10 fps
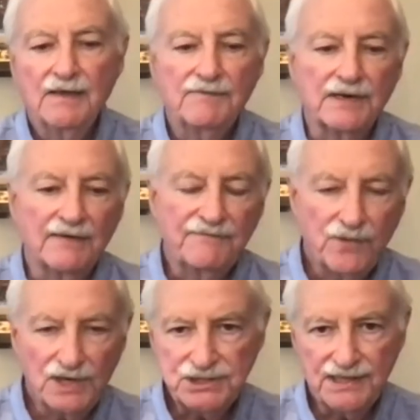But
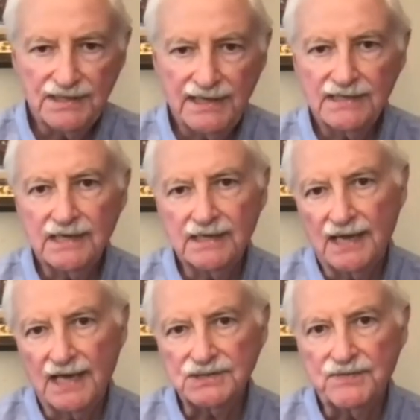unfortunately, it didn't
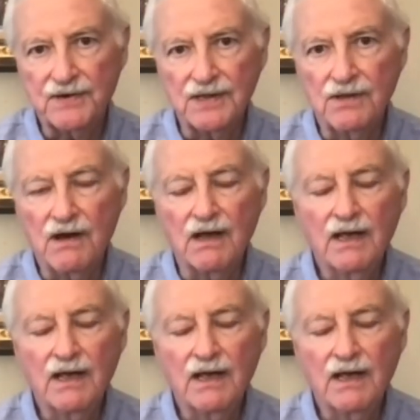last very long,